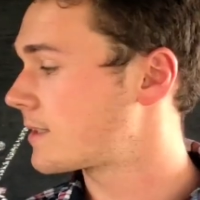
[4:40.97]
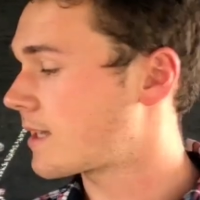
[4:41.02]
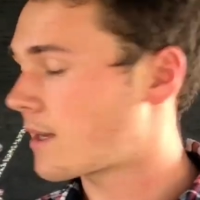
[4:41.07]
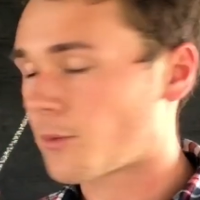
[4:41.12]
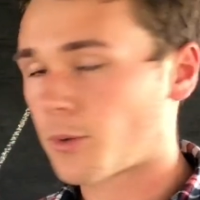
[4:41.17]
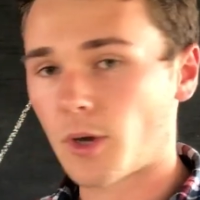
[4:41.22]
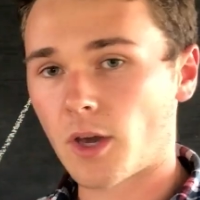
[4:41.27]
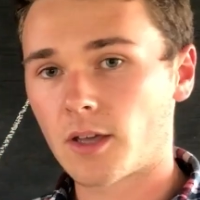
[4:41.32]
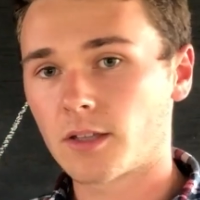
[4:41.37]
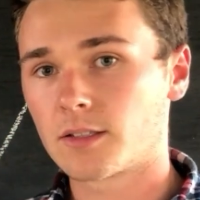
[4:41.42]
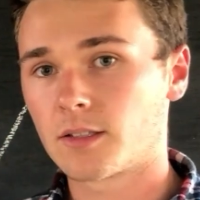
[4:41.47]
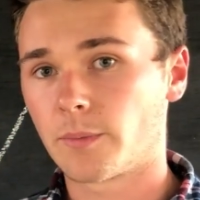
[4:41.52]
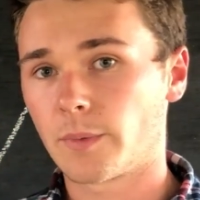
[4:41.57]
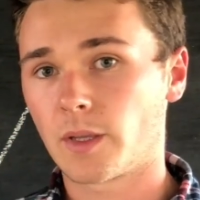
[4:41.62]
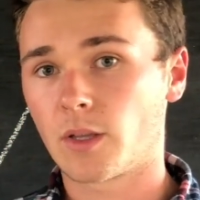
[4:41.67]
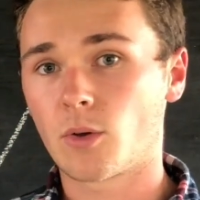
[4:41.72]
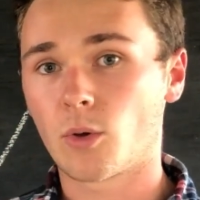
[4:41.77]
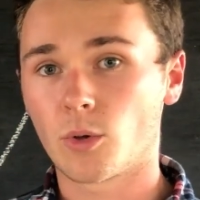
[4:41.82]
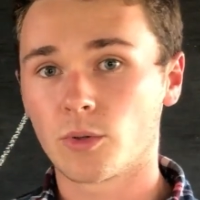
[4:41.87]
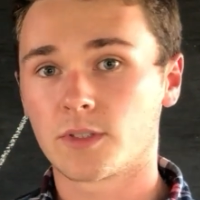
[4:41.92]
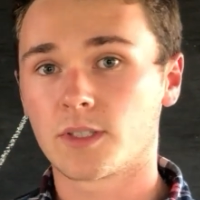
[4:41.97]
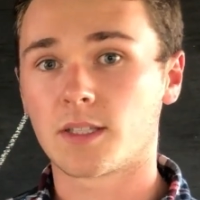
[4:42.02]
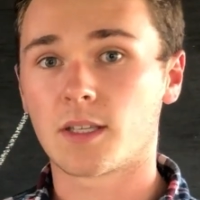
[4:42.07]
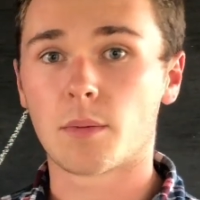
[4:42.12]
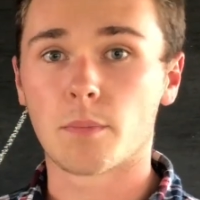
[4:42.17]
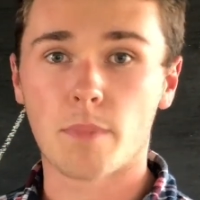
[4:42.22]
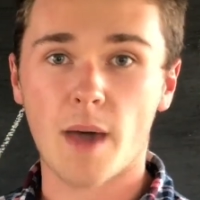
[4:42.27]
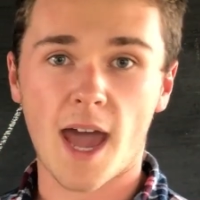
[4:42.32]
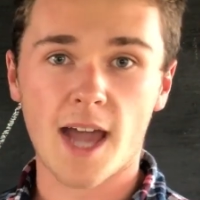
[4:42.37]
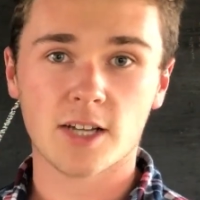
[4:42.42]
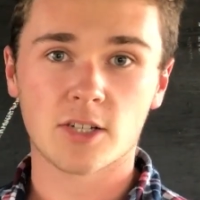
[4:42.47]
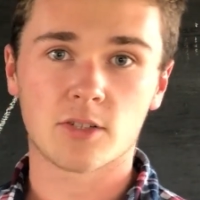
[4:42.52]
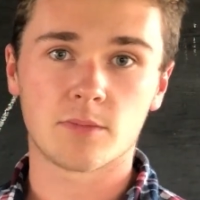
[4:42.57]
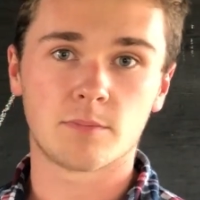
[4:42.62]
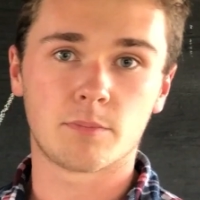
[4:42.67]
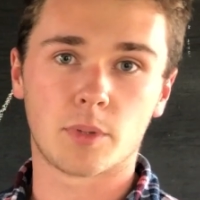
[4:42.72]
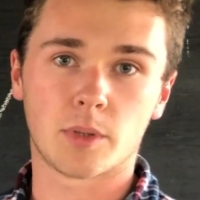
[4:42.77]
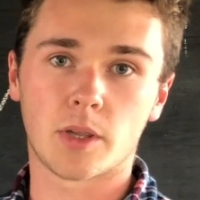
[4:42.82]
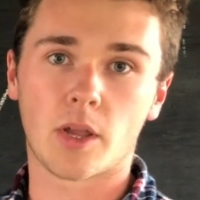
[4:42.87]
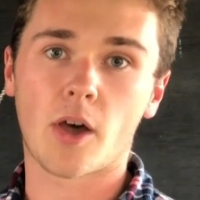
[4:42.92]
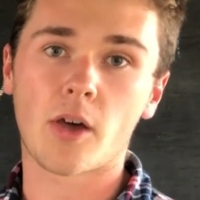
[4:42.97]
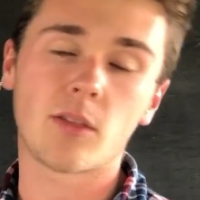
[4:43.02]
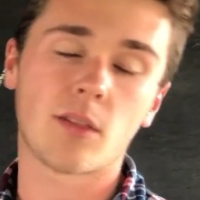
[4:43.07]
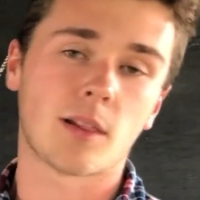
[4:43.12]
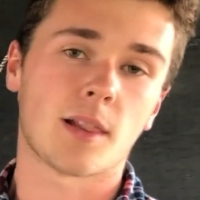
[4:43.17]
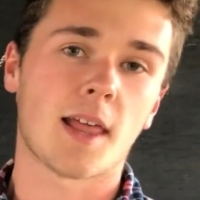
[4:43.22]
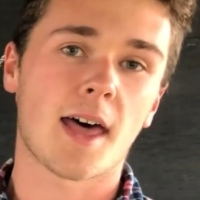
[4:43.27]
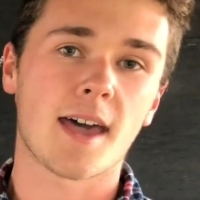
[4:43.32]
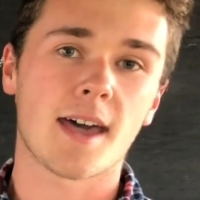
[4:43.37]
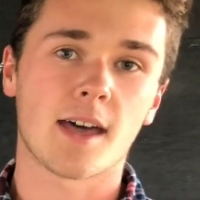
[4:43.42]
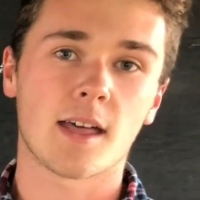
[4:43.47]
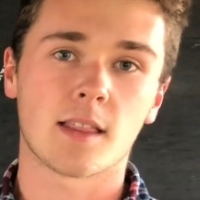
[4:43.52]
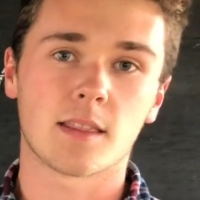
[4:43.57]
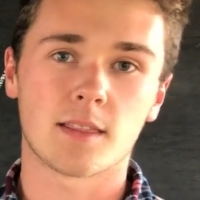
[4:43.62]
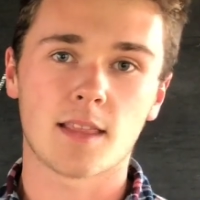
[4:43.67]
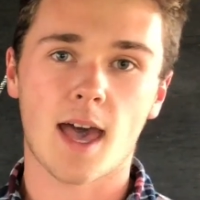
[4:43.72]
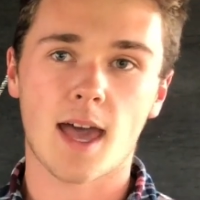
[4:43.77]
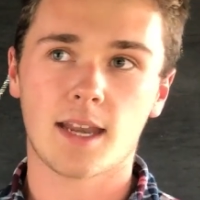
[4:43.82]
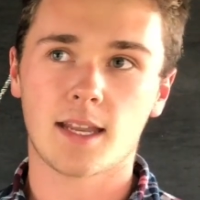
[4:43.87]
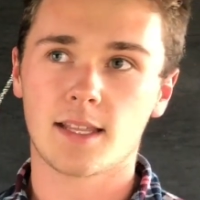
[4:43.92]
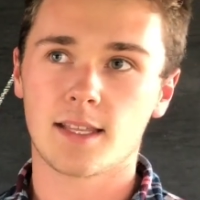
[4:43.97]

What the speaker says: that we're going to be causing compaction below the layer that